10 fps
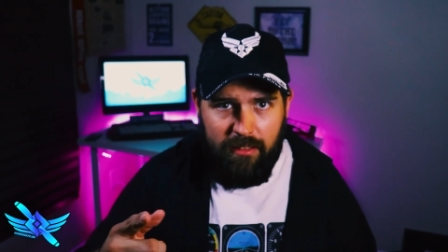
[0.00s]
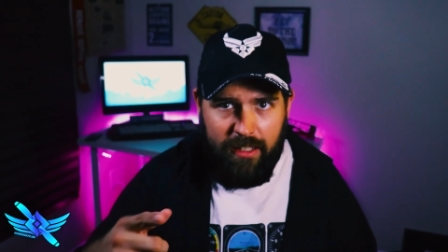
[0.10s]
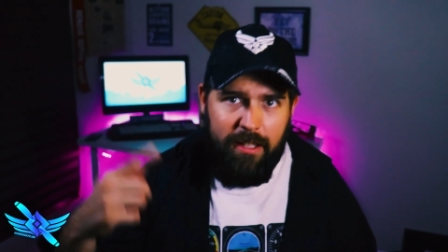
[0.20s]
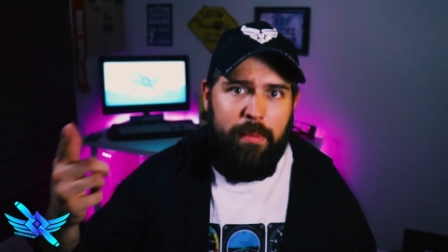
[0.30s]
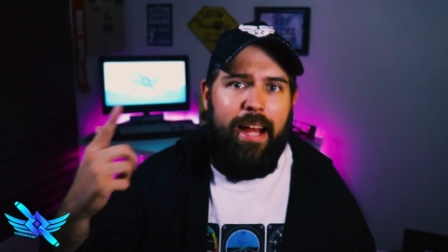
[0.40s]

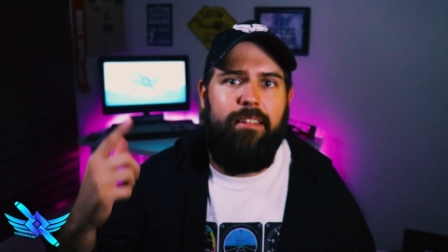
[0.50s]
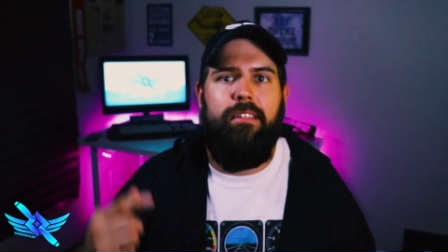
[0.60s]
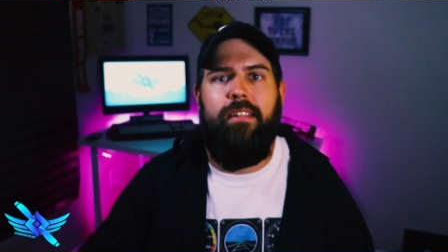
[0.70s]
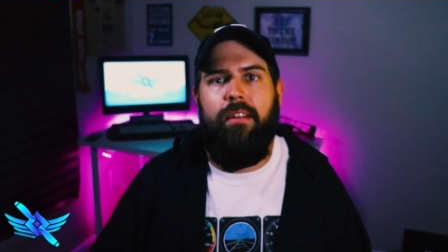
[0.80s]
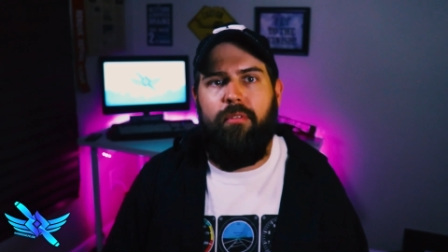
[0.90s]
and then back
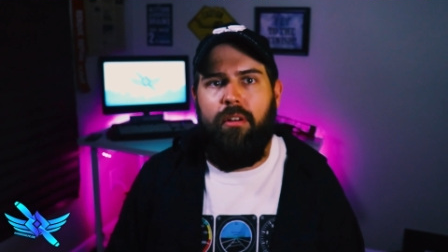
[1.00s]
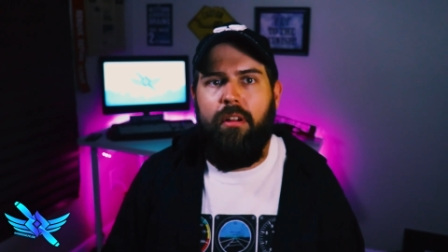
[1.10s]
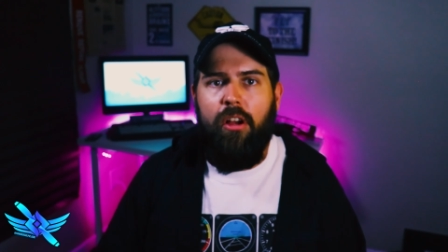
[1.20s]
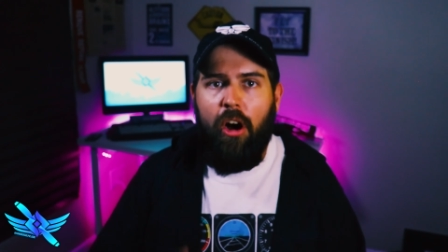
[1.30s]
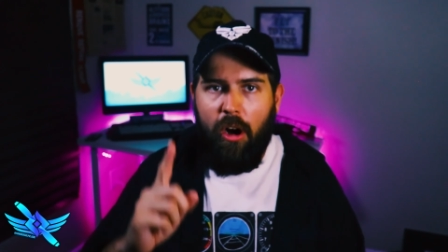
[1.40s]
to Denver,
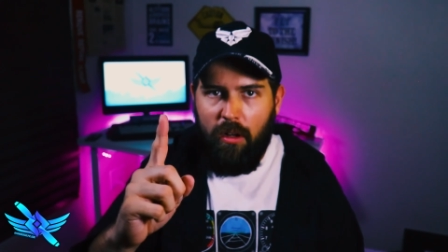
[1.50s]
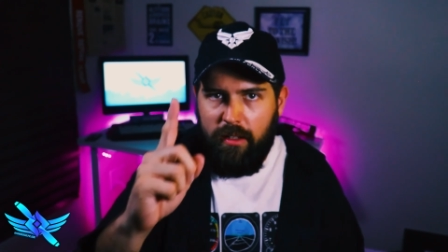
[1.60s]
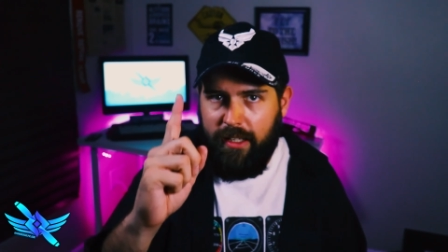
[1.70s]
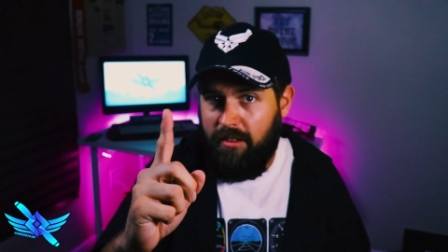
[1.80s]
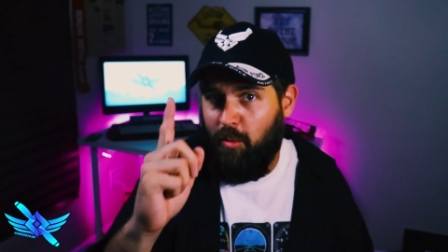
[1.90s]
all
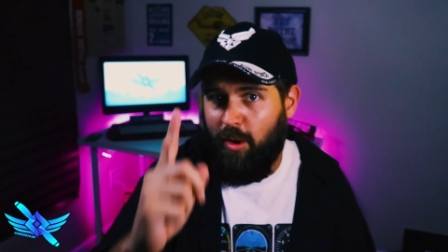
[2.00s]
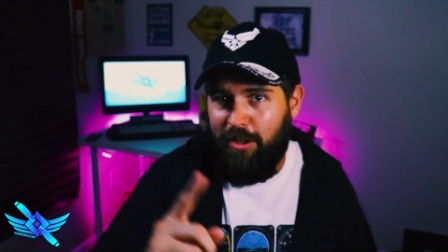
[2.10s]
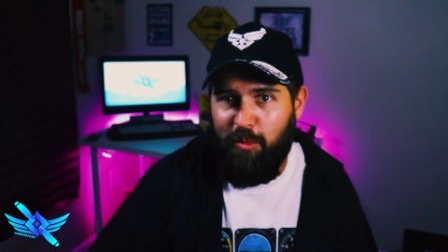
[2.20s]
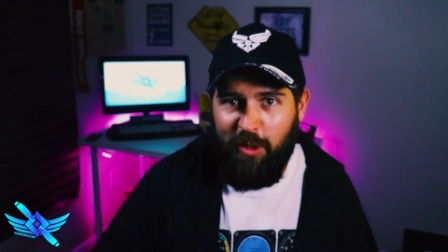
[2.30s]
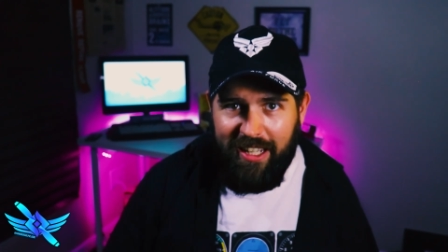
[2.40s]
in
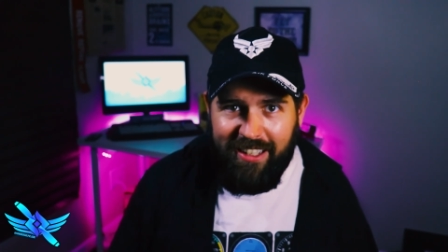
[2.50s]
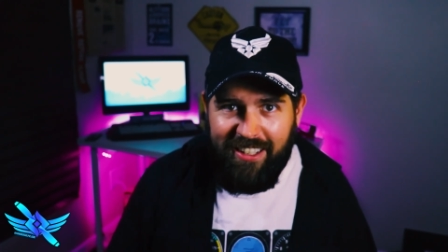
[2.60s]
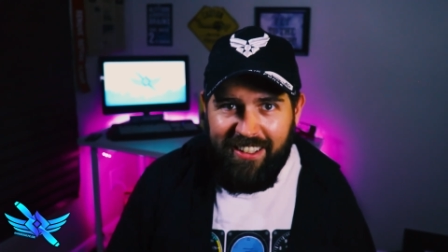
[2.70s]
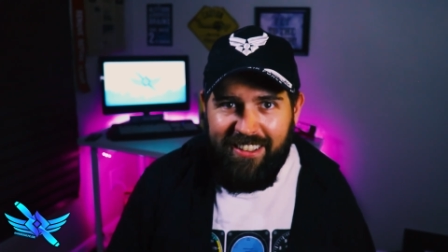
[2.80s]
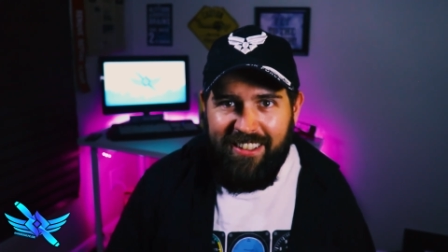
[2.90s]
1
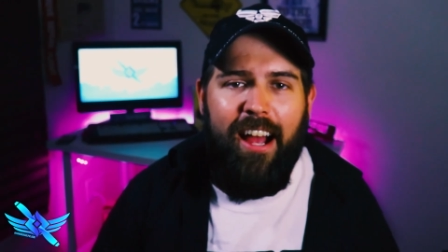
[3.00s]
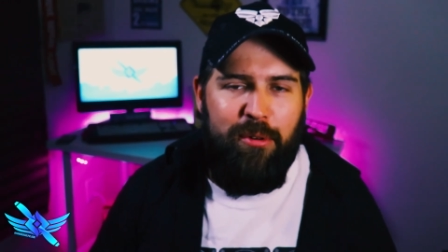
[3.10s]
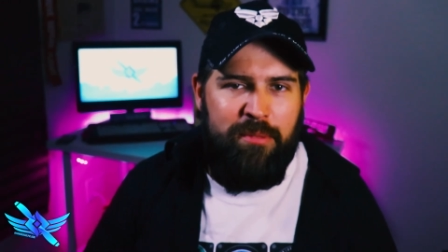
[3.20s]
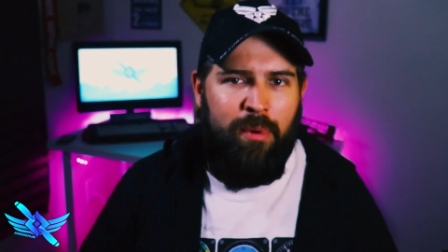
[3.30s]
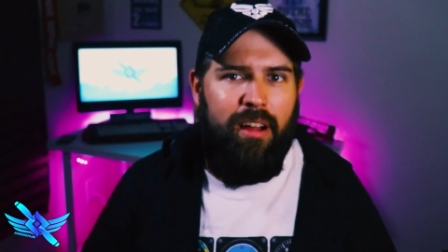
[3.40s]
week. I
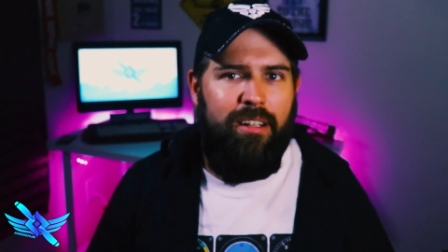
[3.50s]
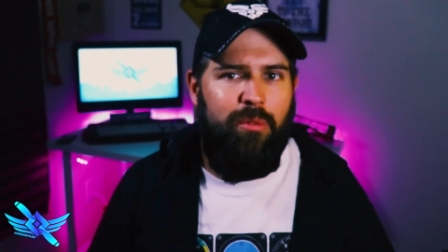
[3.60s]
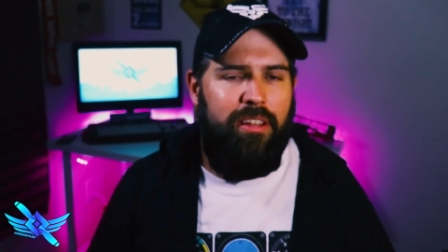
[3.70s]
responded